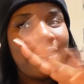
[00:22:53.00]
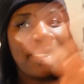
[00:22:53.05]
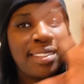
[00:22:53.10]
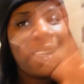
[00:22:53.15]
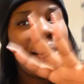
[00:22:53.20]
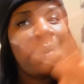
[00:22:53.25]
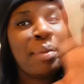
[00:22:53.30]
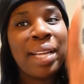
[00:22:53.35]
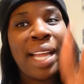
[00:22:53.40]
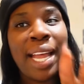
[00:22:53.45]

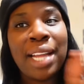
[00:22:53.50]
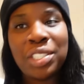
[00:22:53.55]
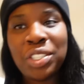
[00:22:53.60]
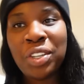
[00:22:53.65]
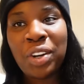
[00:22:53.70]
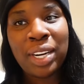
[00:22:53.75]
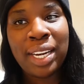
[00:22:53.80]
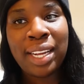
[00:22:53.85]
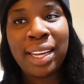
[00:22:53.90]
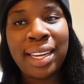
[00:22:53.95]
I'm gonna catch you
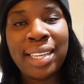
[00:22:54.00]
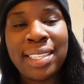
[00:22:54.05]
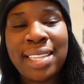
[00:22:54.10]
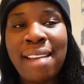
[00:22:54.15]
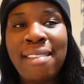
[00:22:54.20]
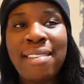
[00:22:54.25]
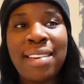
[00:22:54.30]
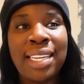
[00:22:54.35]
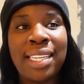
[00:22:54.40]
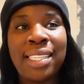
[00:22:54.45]
later, because I
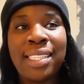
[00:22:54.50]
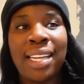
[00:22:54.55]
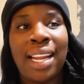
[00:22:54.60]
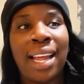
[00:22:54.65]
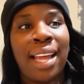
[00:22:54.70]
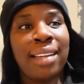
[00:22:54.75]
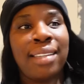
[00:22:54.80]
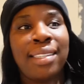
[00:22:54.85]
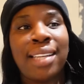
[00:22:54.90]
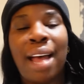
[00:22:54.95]
really need to
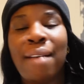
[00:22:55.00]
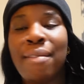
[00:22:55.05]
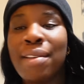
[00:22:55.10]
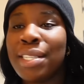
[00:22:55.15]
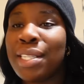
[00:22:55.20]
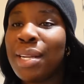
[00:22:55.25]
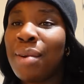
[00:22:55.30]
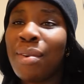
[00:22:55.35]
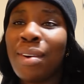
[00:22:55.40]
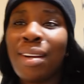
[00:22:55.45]
like have a
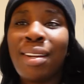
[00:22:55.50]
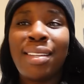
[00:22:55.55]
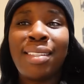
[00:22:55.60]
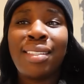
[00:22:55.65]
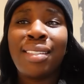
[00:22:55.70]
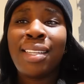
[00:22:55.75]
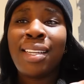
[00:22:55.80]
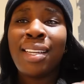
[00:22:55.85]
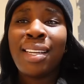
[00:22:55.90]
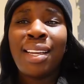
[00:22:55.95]
shower
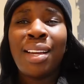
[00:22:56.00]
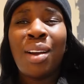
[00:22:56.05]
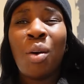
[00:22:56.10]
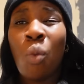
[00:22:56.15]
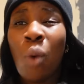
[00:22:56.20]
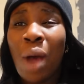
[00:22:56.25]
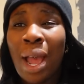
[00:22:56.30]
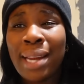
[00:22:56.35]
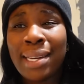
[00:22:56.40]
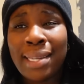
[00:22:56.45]
and
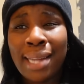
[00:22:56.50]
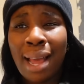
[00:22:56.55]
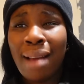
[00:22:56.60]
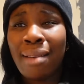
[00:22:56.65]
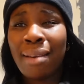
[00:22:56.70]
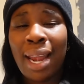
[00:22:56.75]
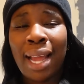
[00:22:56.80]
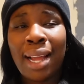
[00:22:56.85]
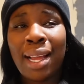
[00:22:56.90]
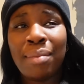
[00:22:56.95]
wind
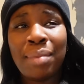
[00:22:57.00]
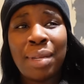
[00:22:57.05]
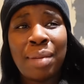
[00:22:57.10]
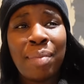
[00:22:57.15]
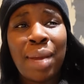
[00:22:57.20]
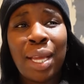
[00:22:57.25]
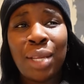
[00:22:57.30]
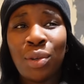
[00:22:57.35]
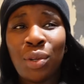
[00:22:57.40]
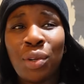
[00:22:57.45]
down. Like, I'm in
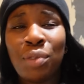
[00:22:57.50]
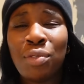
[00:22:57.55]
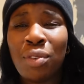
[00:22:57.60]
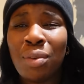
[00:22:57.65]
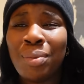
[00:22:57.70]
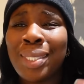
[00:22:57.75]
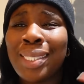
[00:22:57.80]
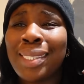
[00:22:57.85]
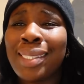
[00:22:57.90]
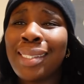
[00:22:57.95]
my
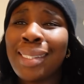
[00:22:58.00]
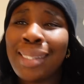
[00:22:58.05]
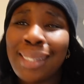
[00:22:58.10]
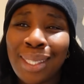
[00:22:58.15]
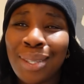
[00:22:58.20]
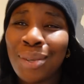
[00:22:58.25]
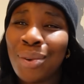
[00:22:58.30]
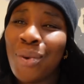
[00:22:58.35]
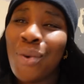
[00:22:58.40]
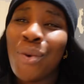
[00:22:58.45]
uniform
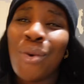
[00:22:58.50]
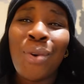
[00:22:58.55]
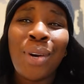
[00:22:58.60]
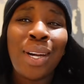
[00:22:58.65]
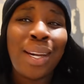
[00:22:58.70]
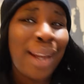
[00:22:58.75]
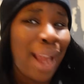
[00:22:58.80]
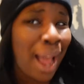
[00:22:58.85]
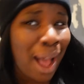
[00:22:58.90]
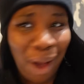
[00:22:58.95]
still
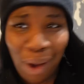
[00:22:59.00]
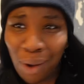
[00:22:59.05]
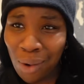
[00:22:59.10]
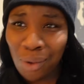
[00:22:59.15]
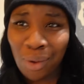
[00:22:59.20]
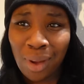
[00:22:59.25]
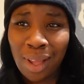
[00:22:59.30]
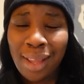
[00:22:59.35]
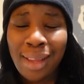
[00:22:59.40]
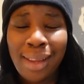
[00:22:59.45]
on
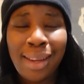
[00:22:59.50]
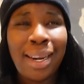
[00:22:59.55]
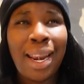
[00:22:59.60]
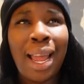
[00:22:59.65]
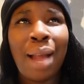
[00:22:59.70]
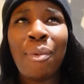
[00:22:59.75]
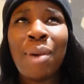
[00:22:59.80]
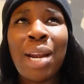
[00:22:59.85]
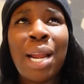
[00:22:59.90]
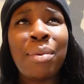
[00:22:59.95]
now.
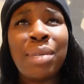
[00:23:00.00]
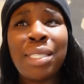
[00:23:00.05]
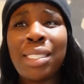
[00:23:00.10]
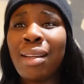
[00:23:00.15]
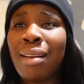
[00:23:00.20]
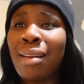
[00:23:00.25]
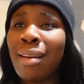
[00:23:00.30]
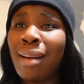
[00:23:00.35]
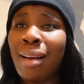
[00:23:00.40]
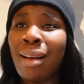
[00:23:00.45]
Like, when I was
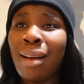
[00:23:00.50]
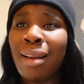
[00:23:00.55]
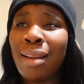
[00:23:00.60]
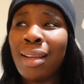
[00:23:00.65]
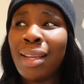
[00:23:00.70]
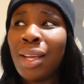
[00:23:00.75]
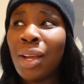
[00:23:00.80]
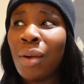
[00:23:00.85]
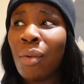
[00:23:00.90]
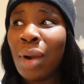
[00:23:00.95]
younger,
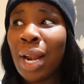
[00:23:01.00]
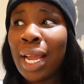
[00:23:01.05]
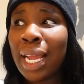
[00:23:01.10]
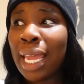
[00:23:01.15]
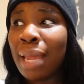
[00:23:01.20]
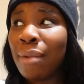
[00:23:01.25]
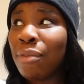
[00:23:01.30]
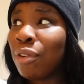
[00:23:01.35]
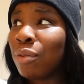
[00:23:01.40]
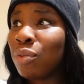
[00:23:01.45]
when I
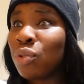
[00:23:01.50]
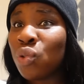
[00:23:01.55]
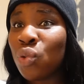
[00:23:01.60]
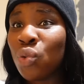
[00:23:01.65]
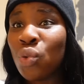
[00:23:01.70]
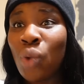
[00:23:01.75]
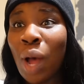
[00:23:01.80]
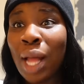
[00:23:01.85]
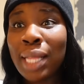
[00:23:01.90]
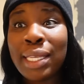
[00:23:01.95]
came from
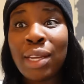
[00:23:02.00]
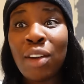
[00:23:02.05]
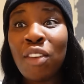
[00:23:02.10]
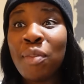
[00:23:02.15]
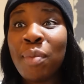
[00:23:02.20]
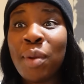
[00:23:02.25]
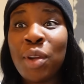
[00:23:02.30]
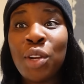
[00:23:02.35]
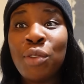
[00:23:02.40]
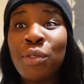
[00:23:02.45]
school, I take off
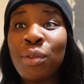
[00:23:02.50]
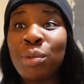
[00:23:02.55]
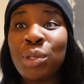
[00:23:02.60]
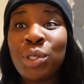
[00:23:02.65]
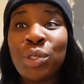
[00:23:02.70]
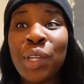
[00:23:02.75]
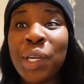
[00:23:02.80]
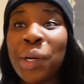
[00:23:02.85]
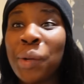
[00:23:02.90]
my uniform straight